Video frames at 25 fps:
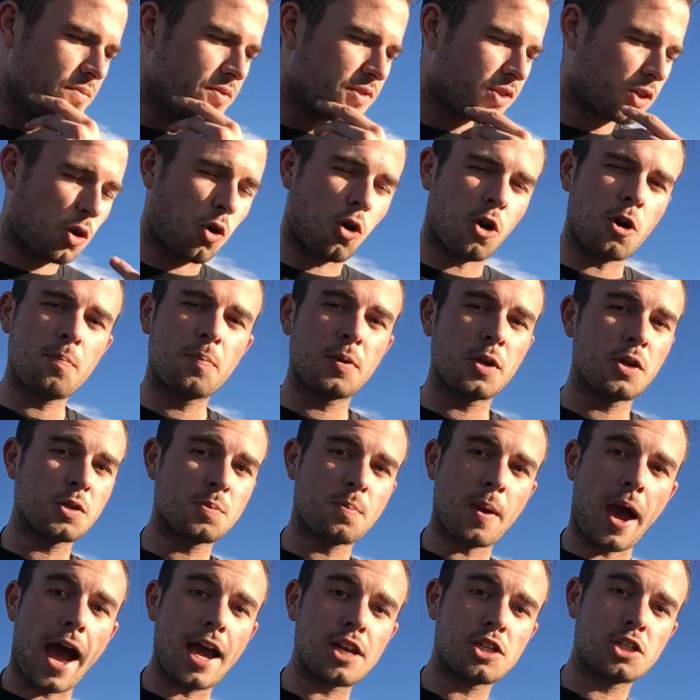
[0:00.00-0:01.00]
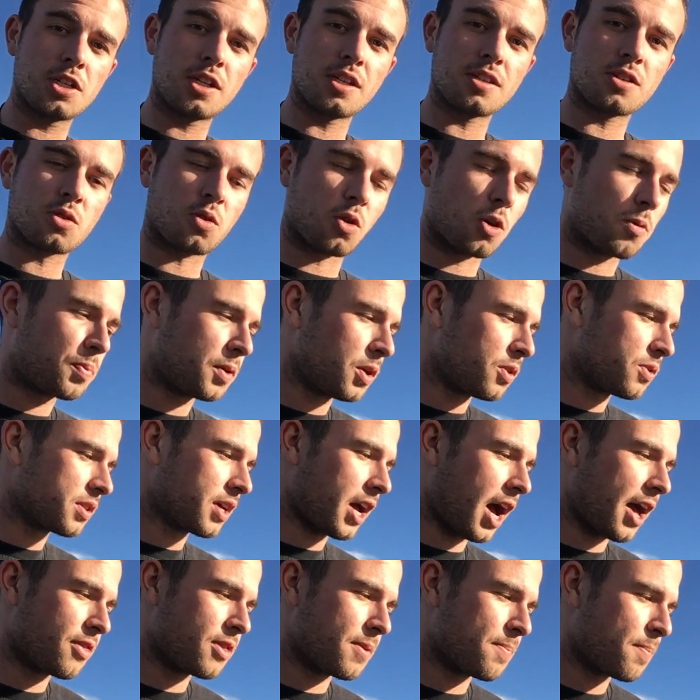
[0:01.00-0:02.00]
Scorpio's passionate. Scorpio's
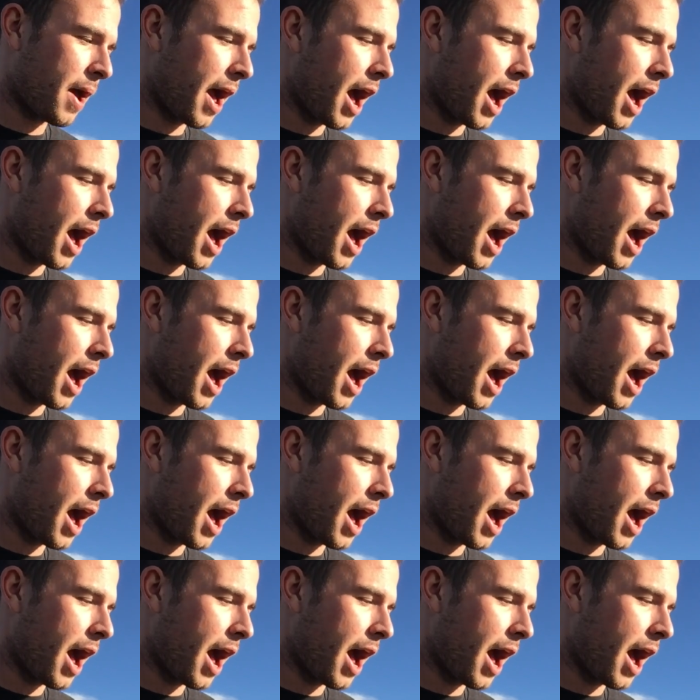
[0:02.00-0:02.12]
got the